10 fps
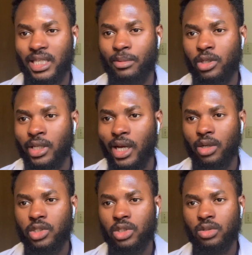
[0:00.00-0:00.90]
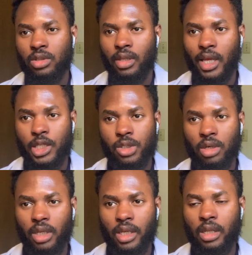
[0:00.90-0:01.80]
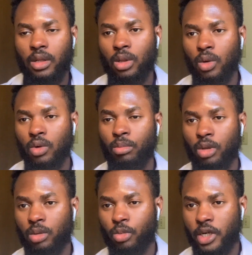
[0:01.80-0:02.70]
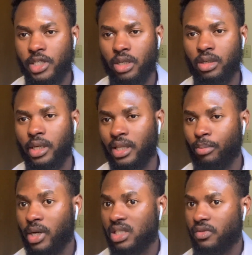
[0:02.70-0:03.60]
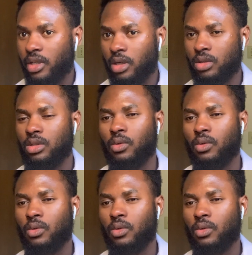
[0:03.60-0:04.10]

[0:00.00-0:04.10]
tips on how to naturally lower blood pressure in the past video,